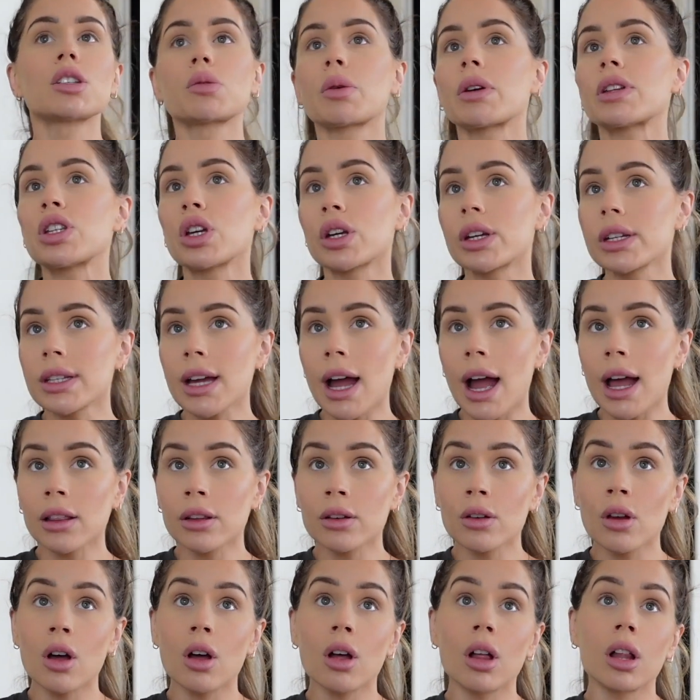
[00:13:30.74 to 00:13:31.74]
So I took a
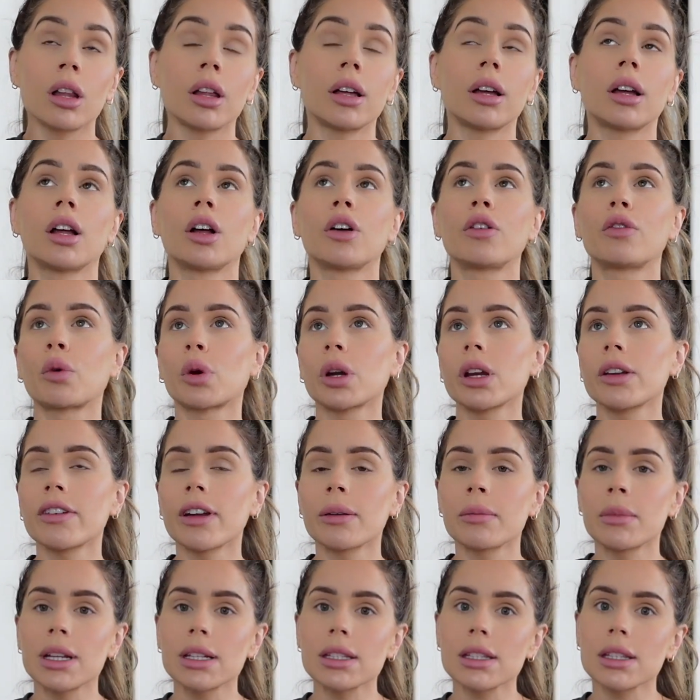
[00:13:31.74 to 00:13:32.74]
Tylenol.
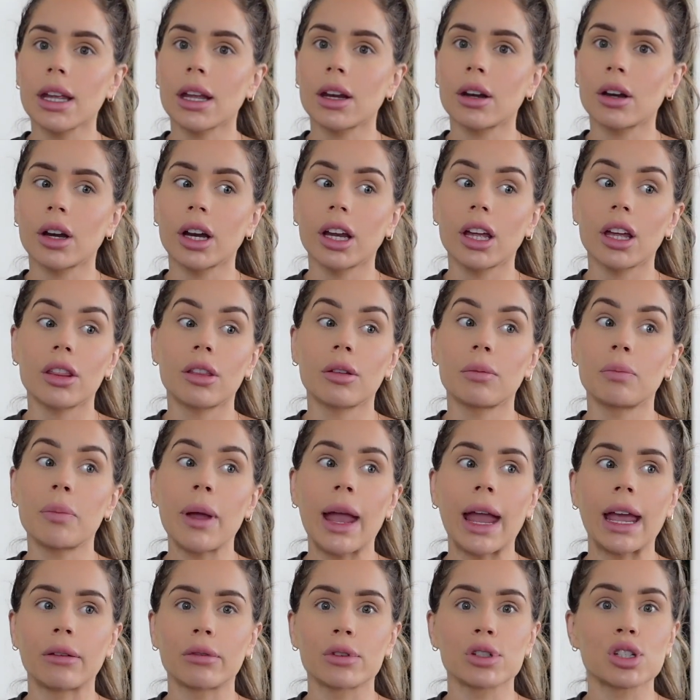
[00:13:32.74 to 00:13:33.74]
45 minutes later, the
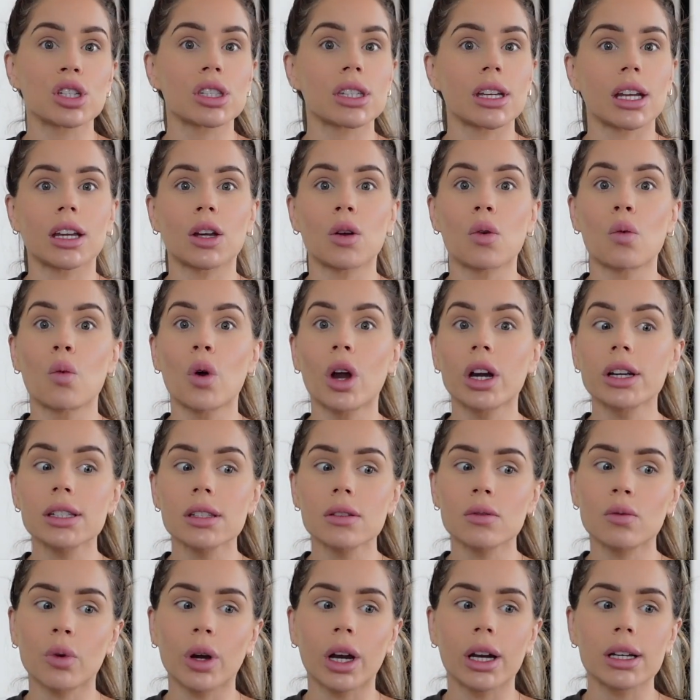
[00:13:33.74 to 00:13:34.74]
pain was just getting worse
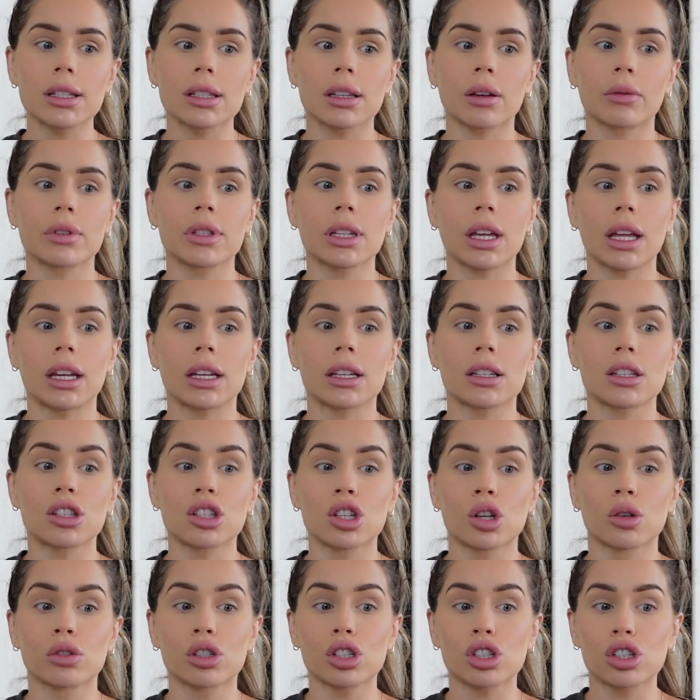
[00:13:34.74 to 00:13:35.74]
and worse. It was getting
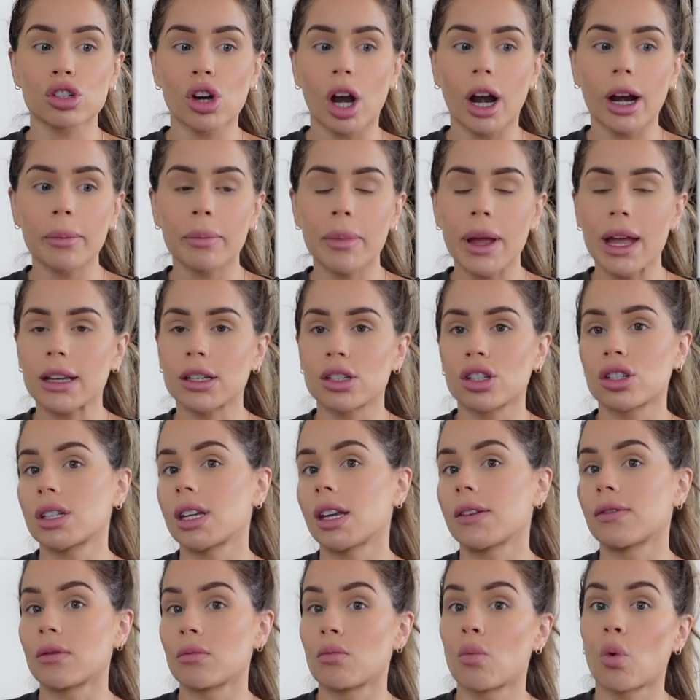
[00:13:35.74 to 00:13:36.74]
so sharp and just
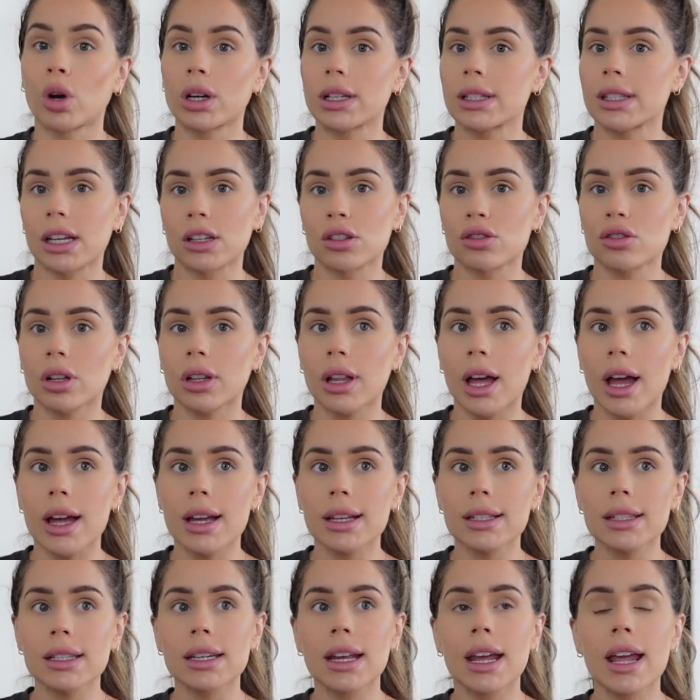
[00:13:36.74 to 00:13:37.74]
even more
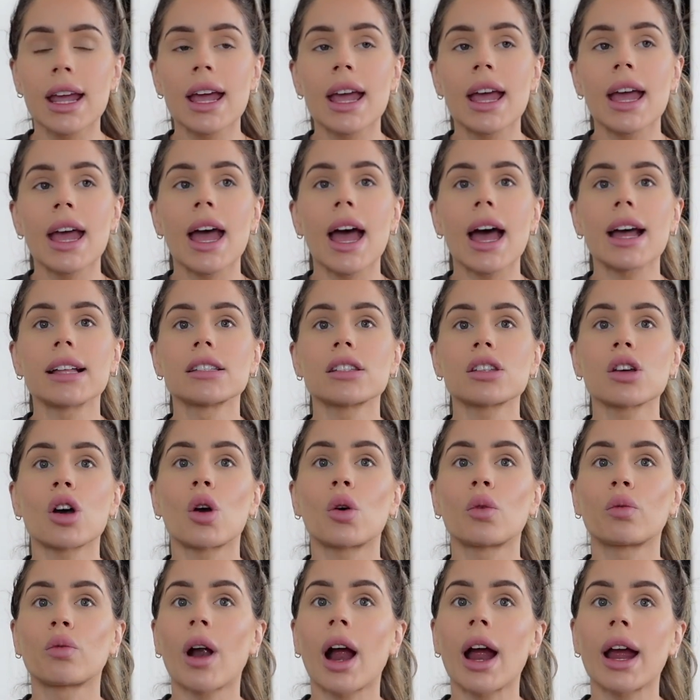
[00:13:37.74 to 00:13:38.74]
centralized. And
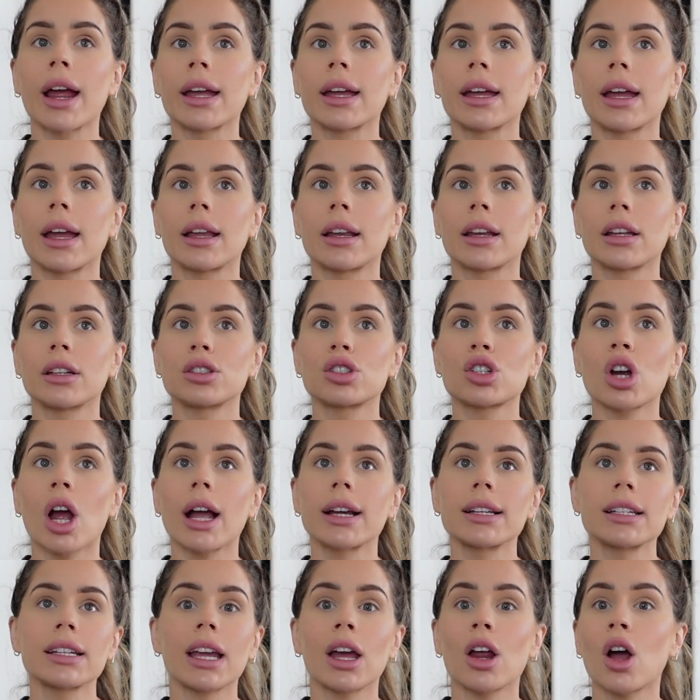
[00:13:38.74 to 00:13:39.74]
so Ryan
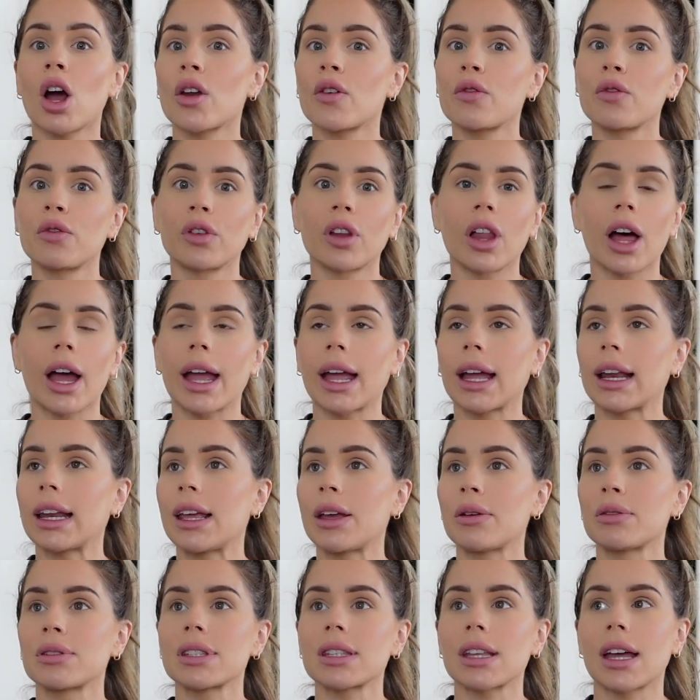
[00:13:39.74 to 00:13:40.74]
tried to get on a flight.
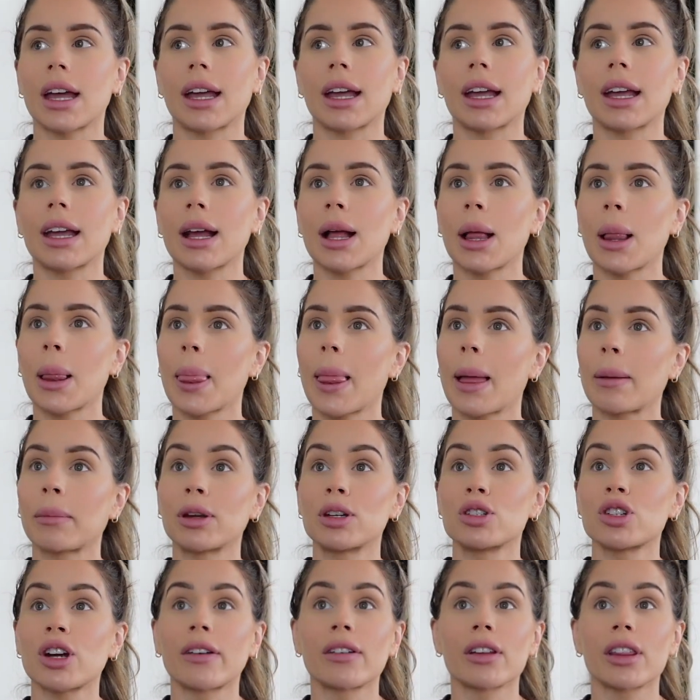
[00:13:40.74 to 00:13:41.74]
He was like, I'm
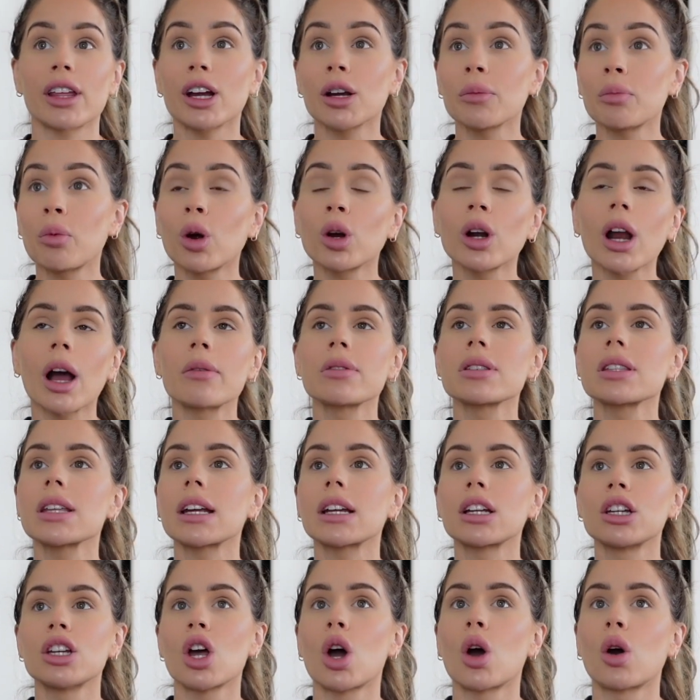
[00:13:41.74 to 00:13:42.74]
gonna drive to the airport. I was
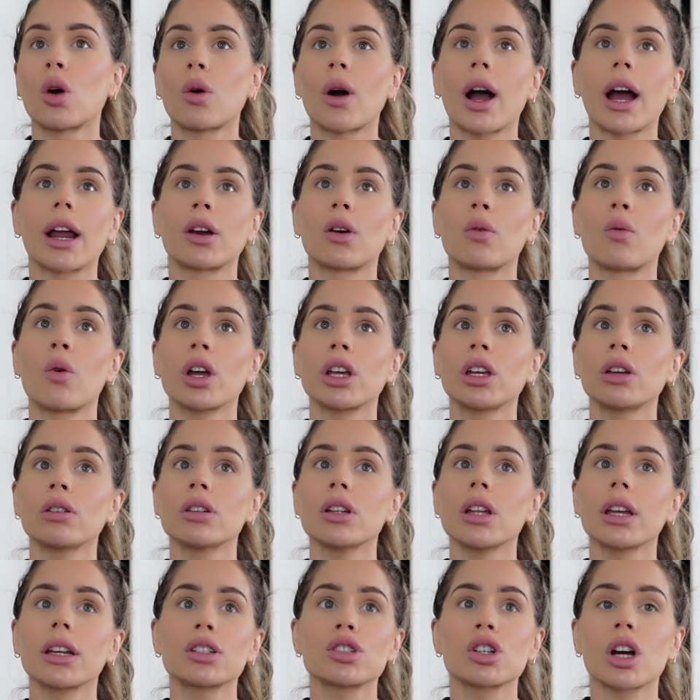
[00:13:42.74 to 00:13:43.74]
like, no, I don't want you
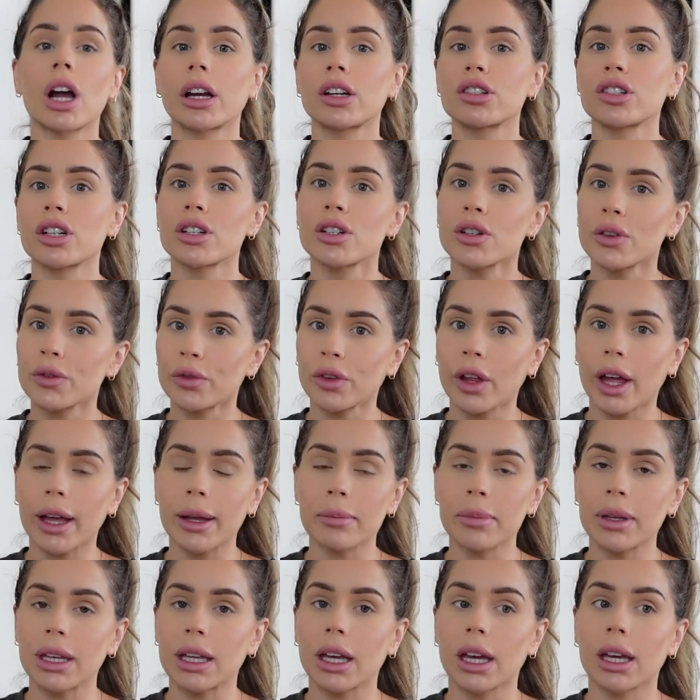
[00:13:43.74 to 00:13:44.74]
to like try to change your
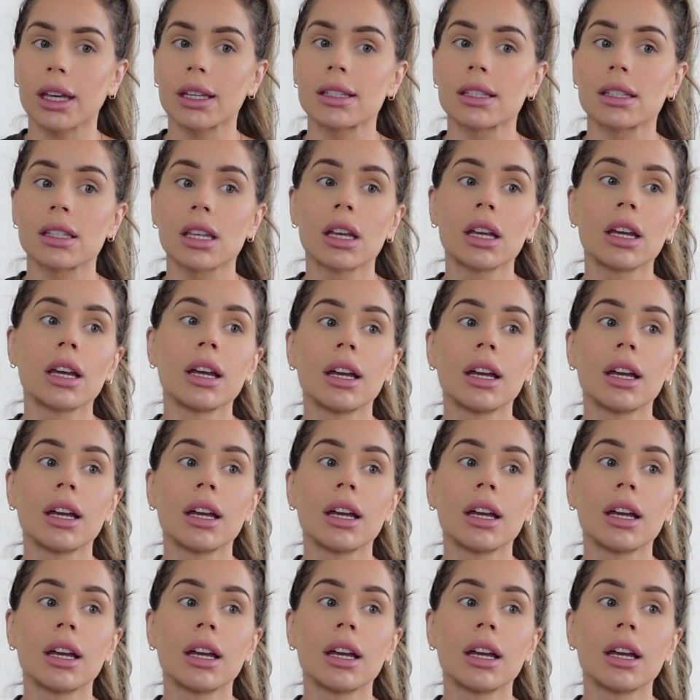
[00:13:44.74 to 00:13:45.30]
flight because